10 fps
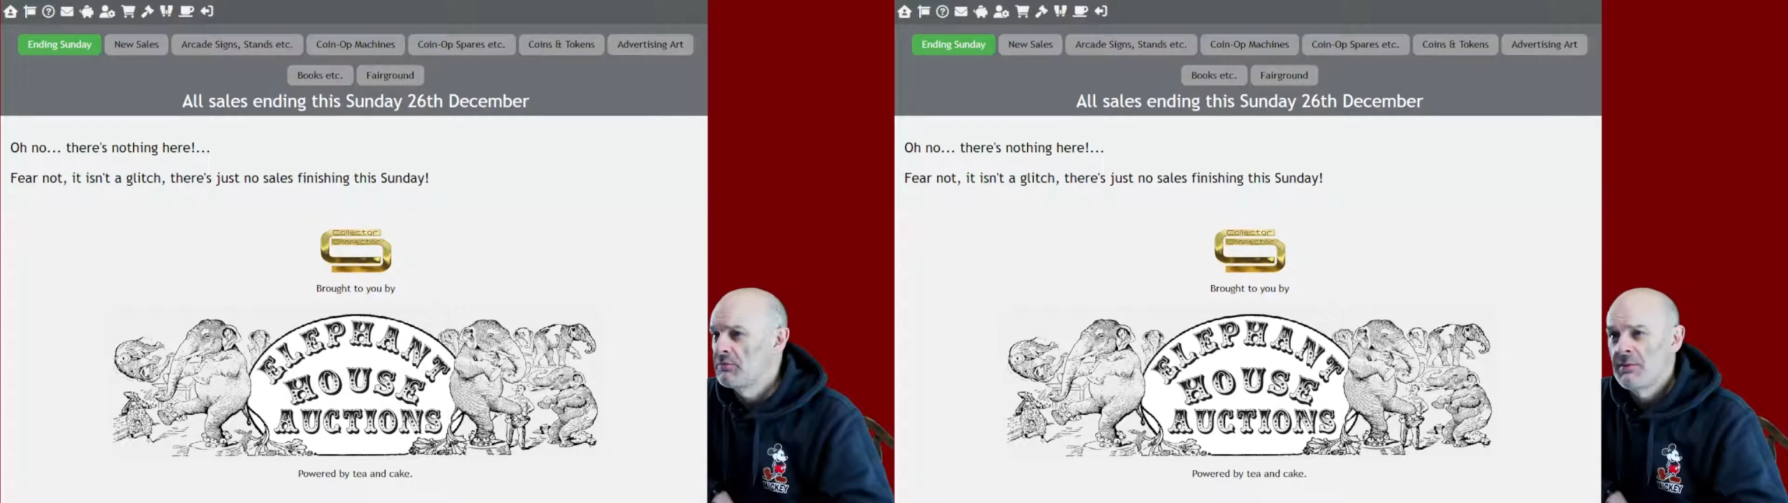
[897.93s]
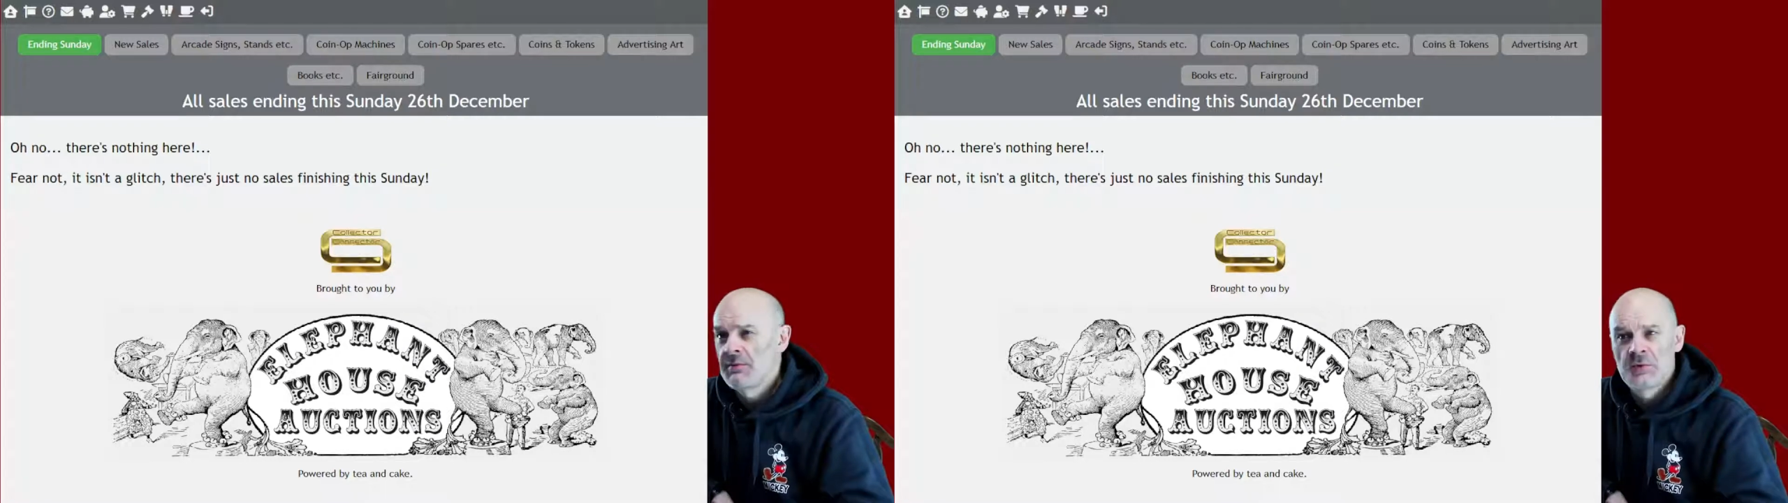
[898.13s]

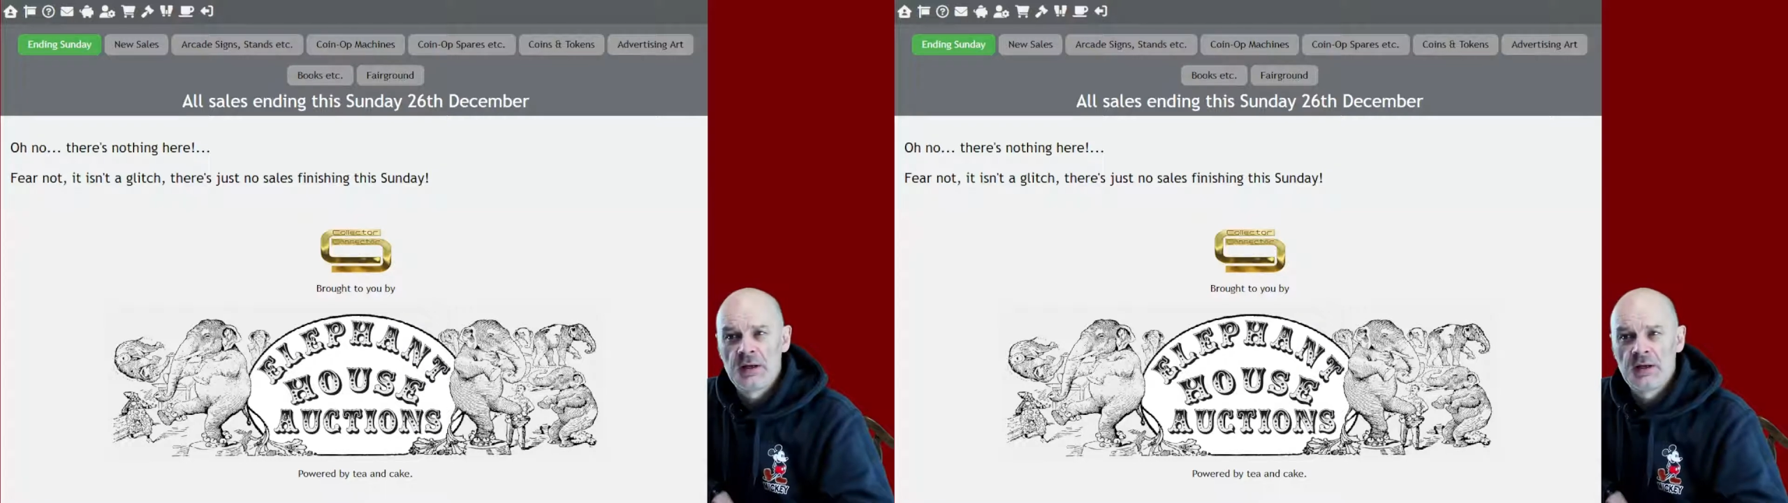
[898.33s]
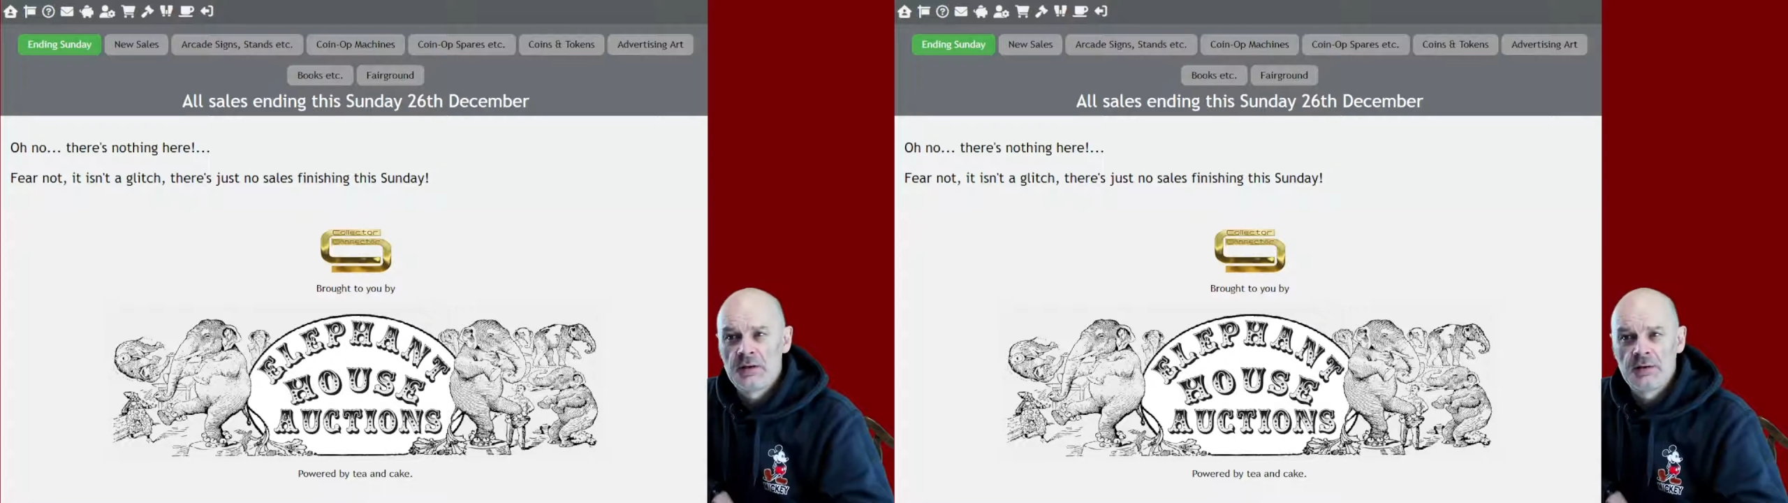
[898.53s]

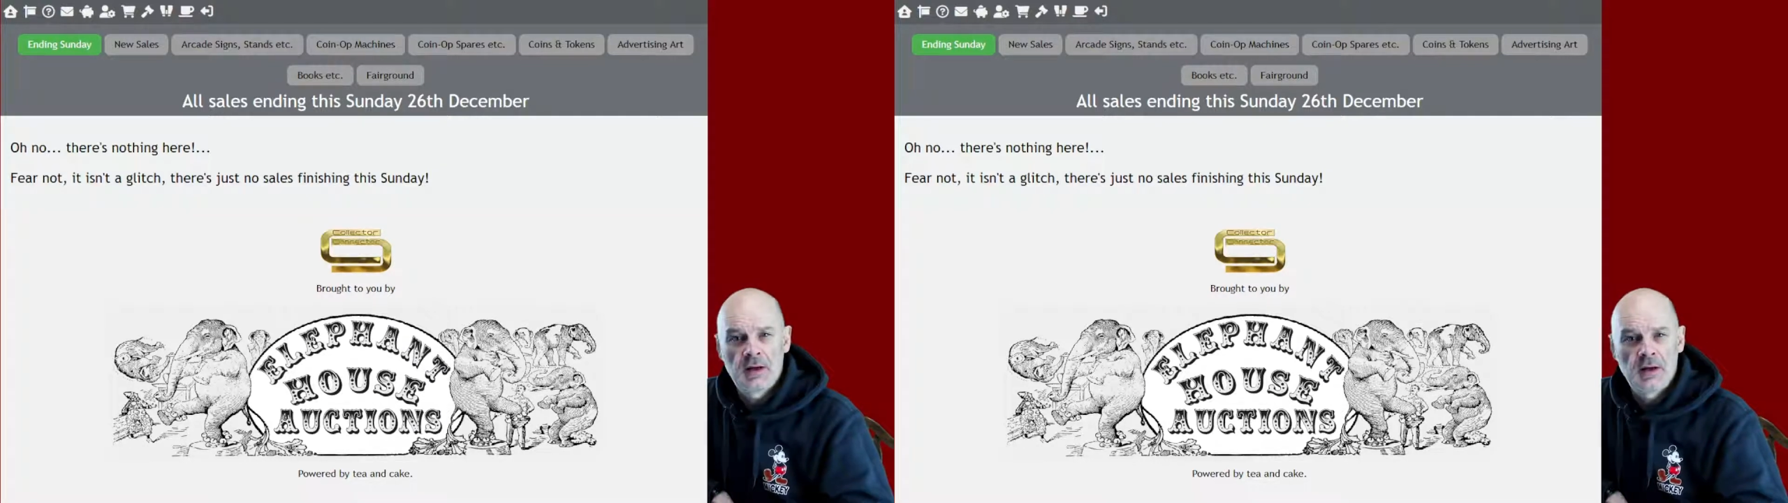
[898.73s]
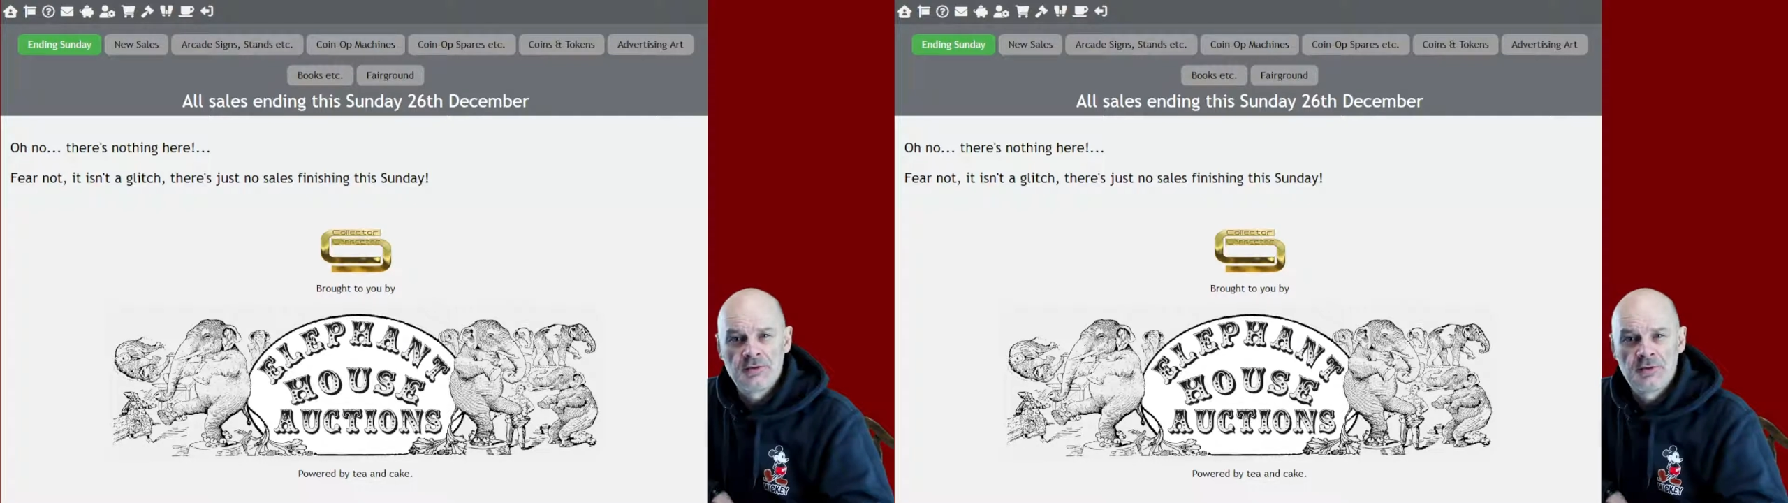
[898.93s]
between
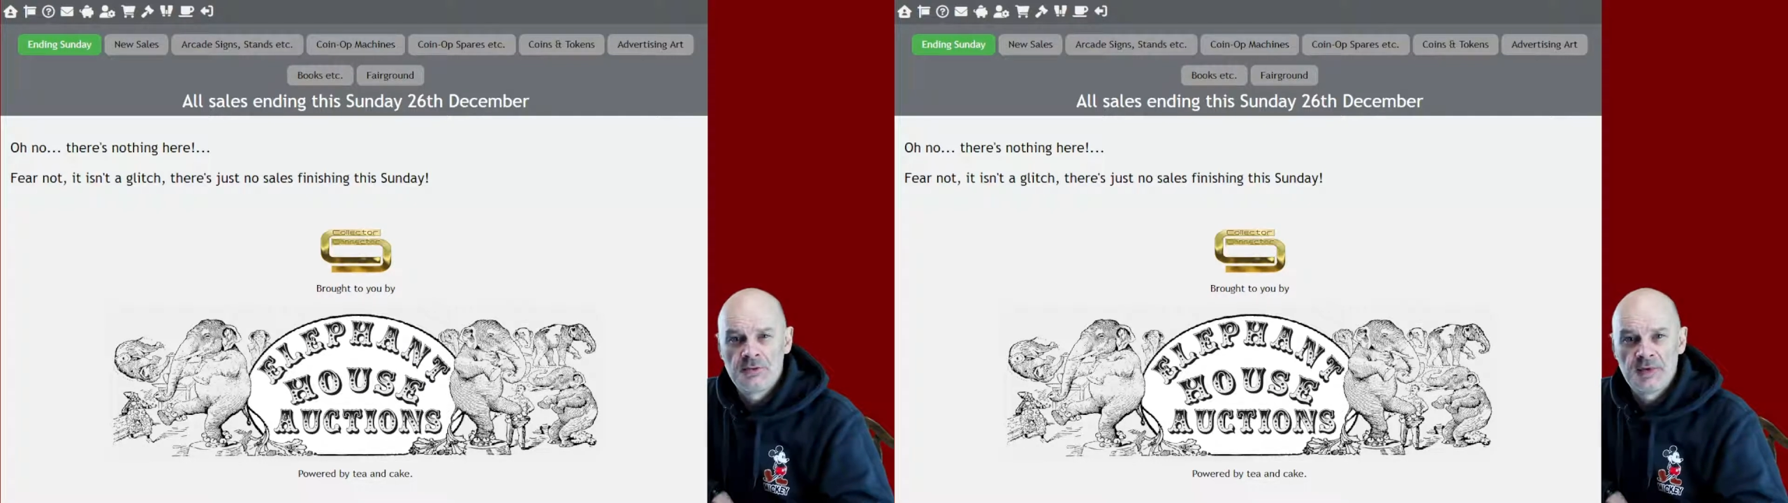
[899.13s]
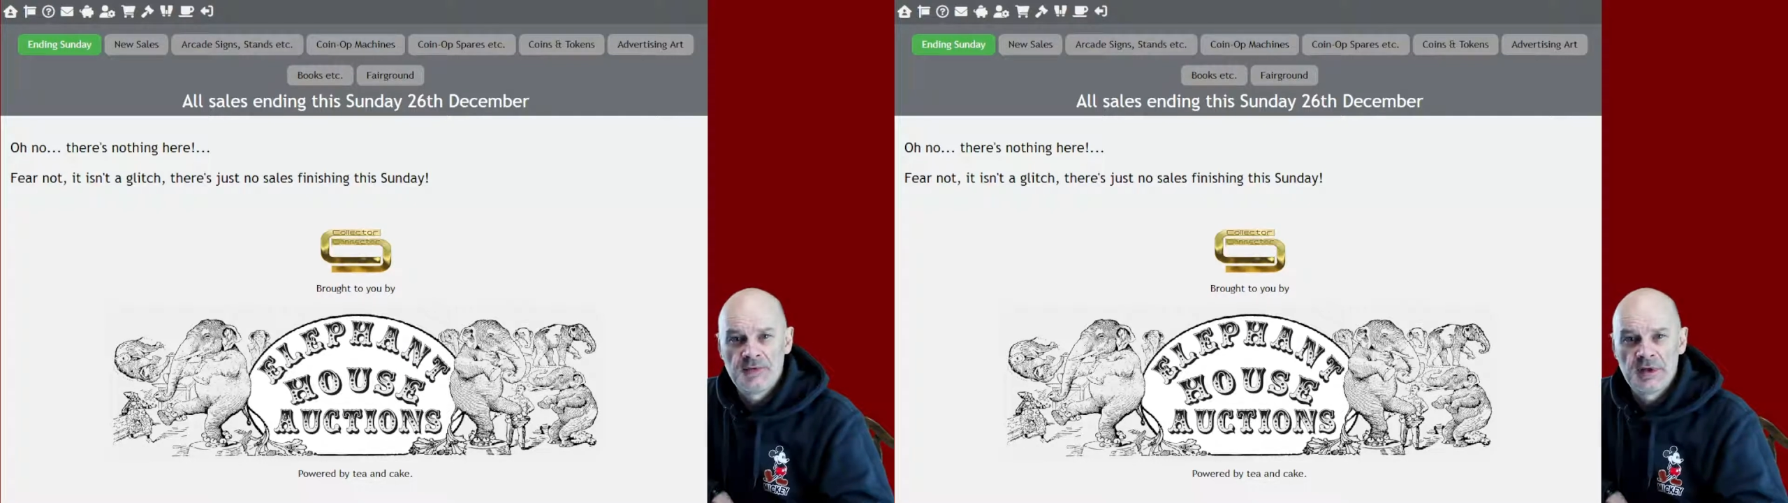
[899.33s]

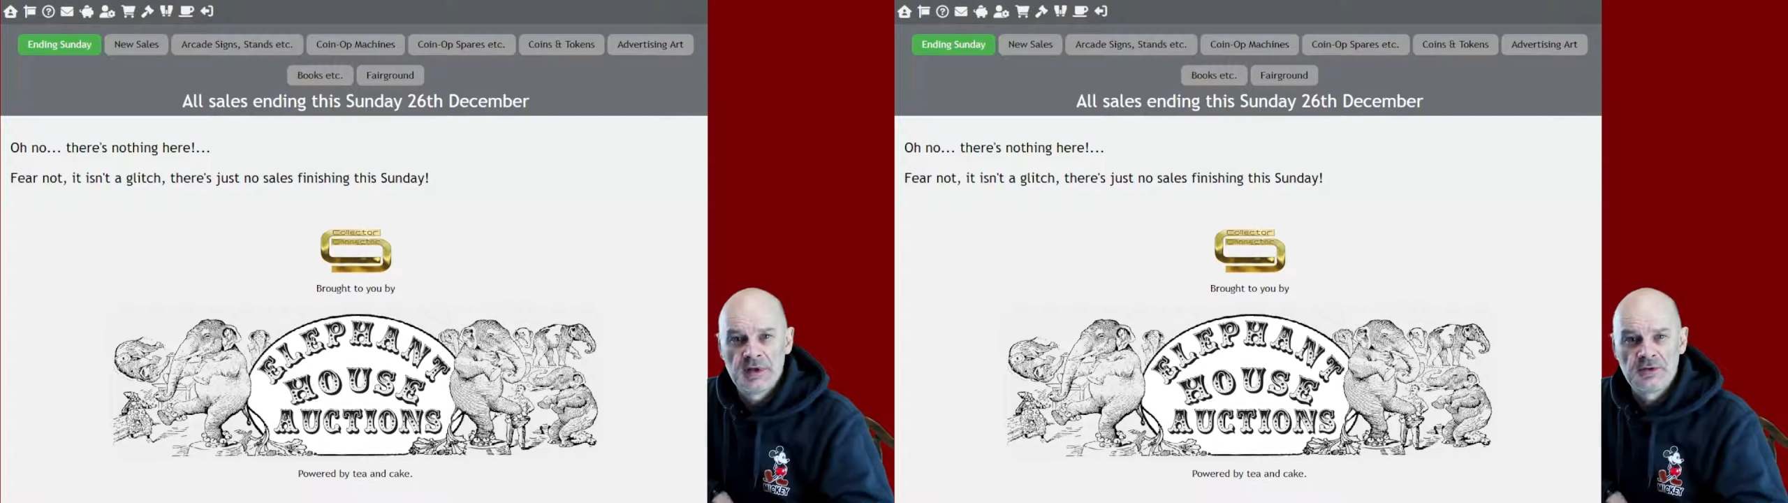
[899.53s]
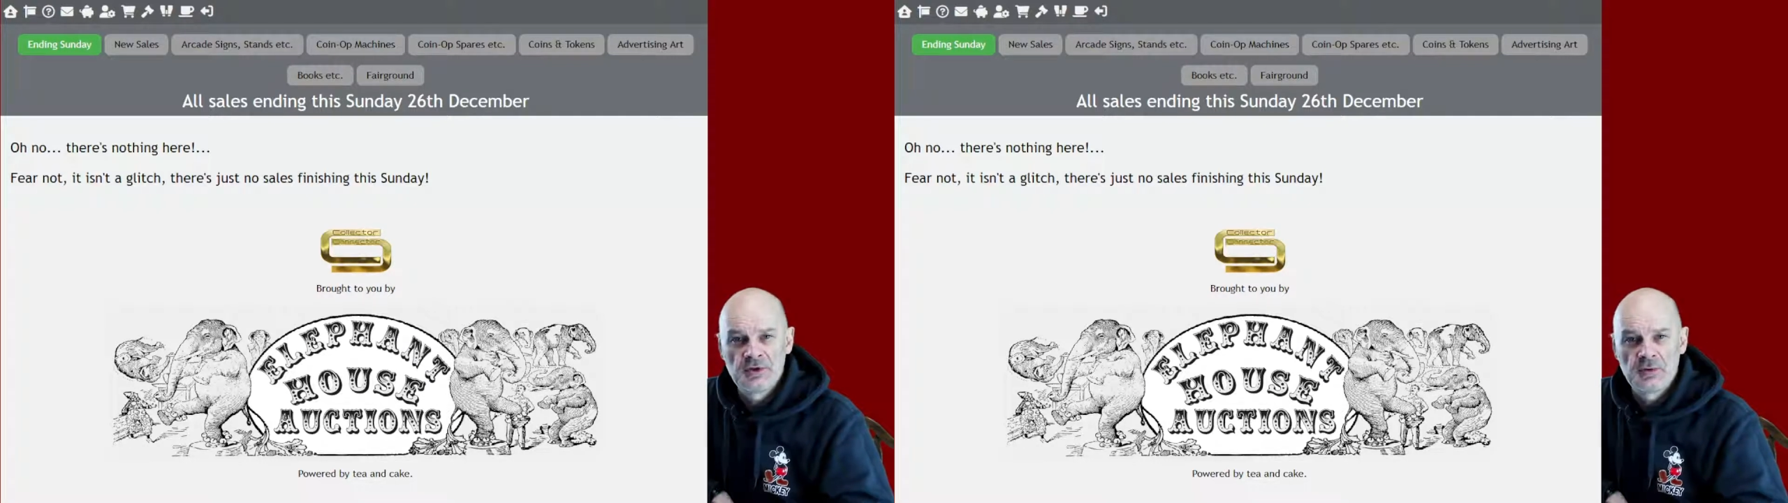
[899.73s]
150 and
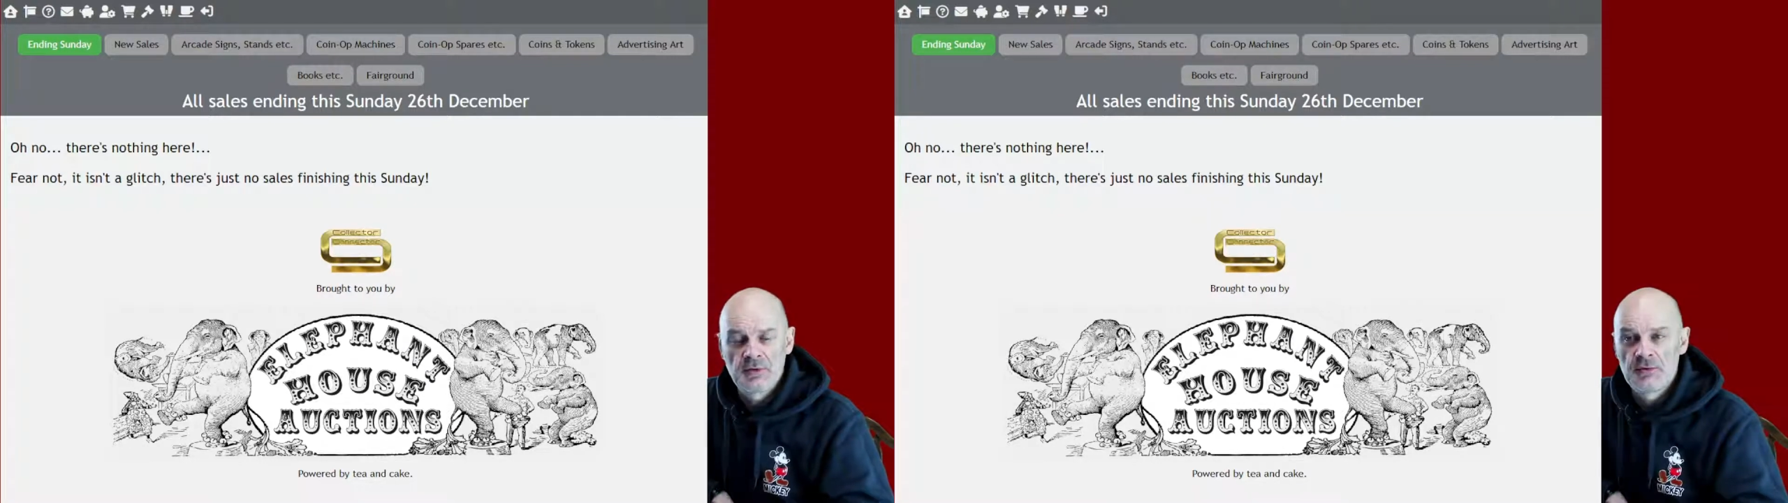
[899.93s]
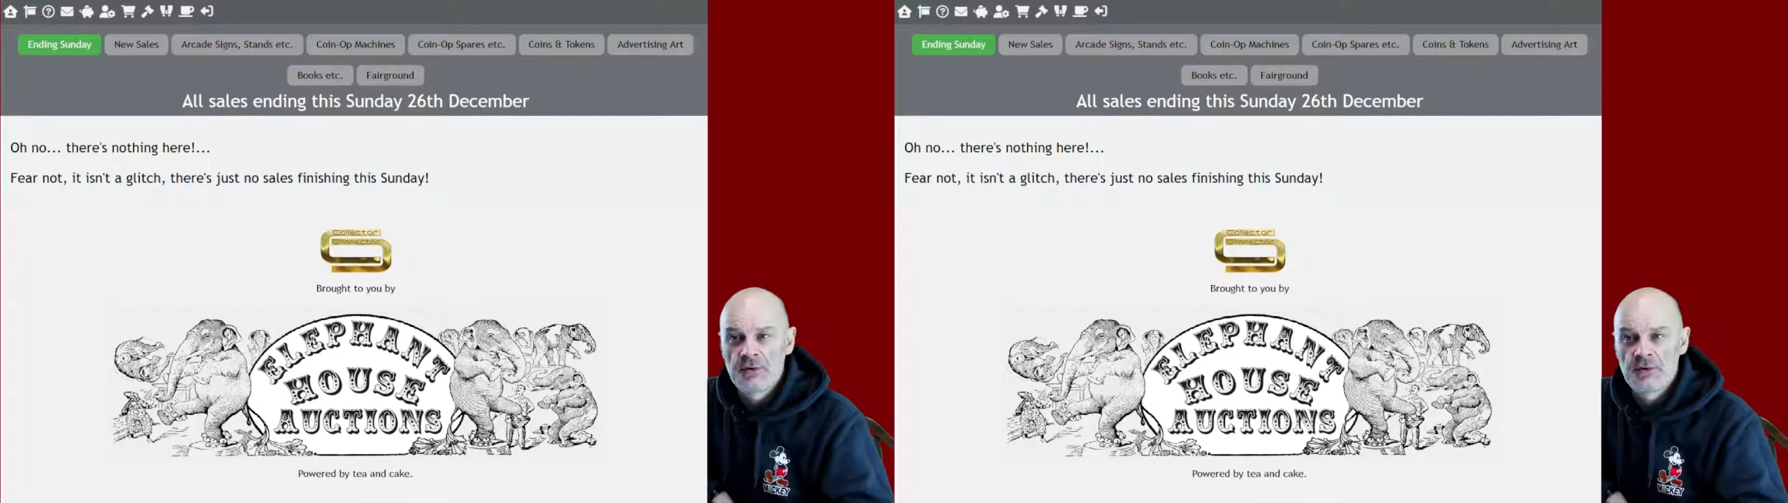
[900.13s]
200,